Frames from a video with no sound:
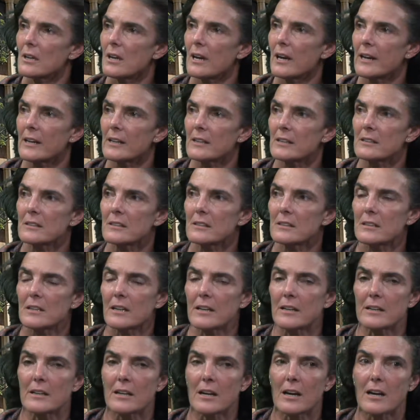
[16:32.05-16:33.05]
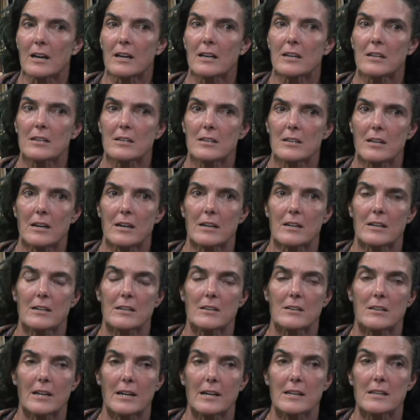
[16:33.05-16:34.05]
And I
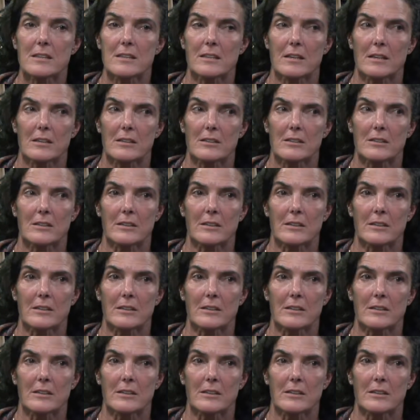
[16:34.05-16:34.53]
liked that.